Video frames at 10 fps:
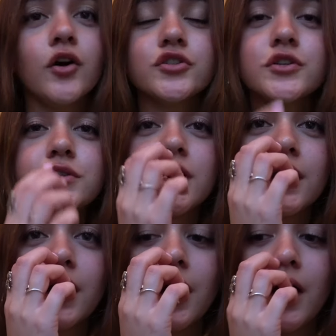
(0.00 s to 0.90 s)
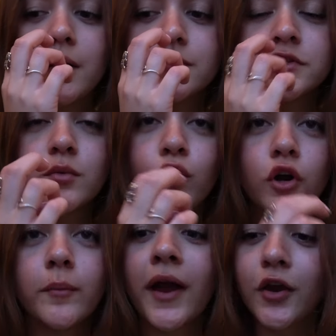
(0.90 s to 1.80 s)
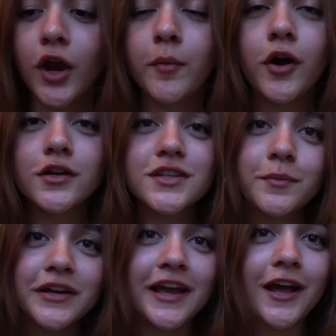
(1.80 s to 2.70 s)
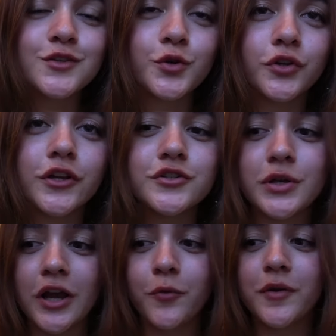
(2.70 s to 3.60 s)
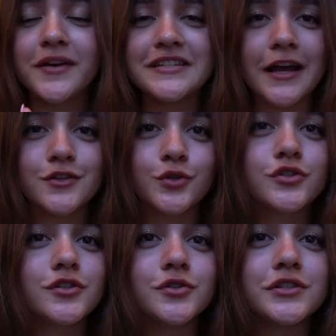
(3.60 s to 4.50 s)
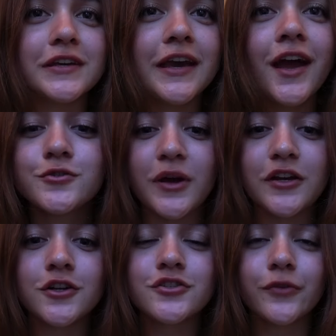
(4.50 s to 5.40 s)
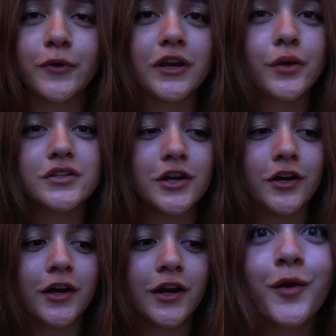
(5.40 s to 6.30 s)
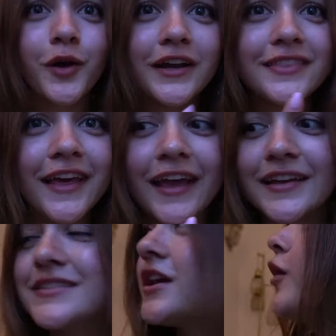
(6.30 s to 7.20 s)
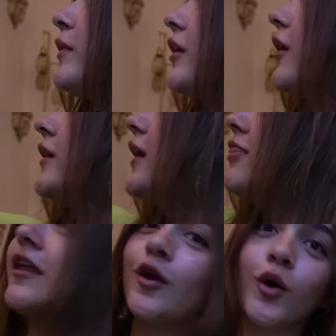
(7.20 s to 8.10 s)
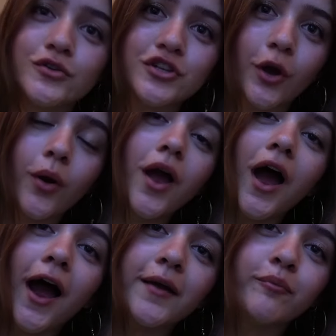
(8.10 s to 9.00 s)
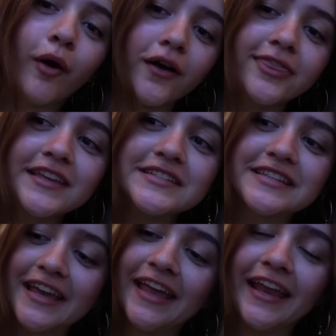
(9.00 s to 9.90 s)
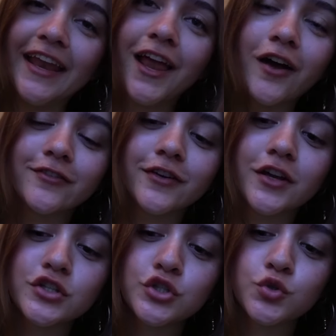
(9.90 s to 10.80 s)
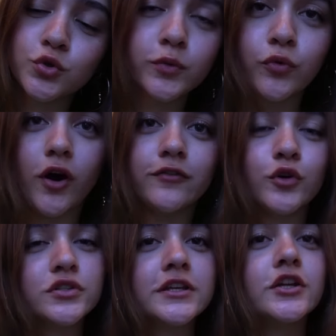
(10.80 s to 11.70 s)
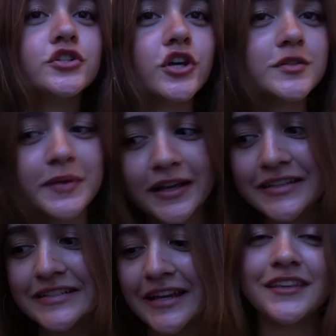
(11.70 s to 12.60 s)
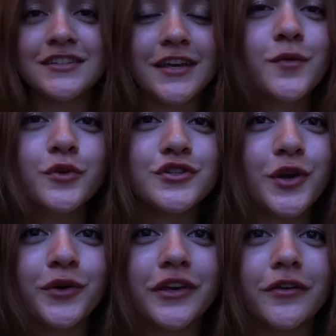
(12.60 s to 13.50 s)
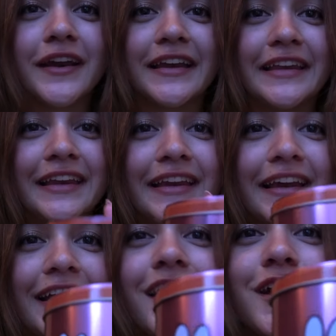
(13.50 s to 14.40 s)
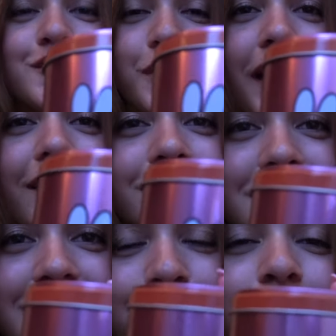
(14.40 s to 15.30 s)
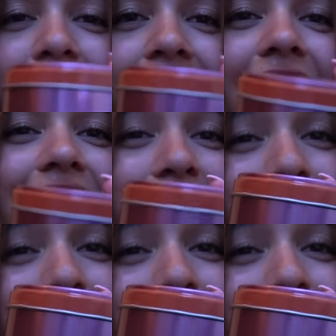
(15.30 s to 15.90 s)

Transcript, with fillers: also took um, some more of my grandma's and my dad's old clothes. So I got one of my dad's old Stussy sweaters from when he was younger. Great things. Oh my God. And then also I bought this tin of Stroop waffles just because the tin was so cute and I needed it. So I have this like pink